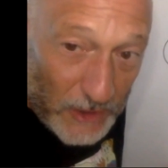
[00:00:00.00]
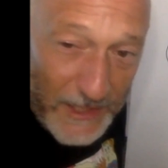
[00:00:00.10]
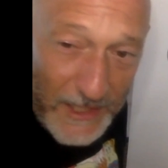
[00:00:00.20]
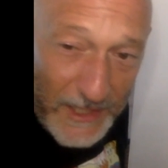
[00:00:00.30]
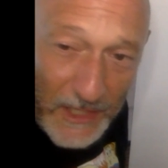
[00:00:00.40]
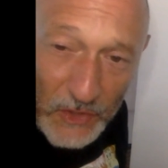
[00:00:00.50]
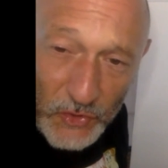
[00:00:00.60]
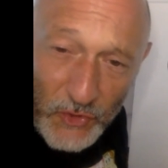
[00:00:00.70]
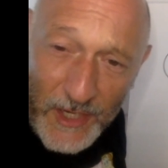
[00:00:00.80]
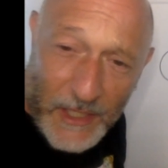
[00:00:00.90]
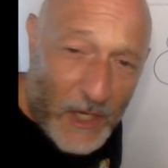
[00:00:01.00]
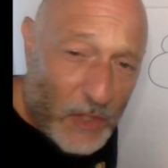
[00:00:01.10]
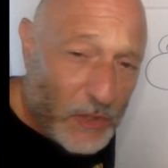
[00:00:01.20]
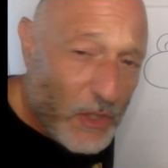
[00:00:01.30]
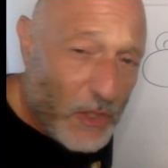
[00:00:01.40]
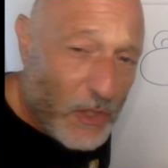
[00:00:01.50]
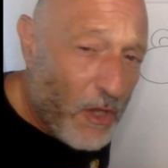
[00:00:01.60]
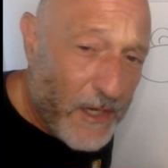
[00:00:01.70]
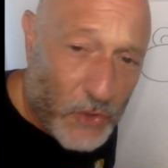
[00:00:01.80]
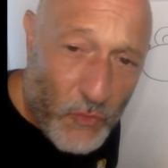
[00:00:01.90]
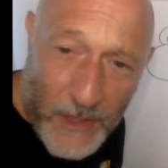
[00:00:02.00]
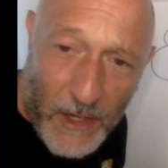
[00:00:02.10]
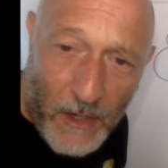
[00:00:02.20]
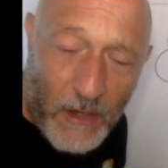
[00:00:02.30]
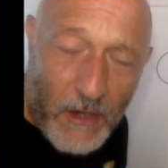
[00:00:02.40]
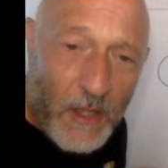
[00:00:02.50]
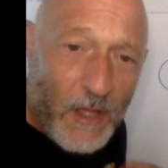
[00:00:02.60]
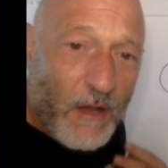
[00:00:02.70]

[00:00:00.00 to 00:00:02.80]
curly hair, straight hair, long hair, short hair,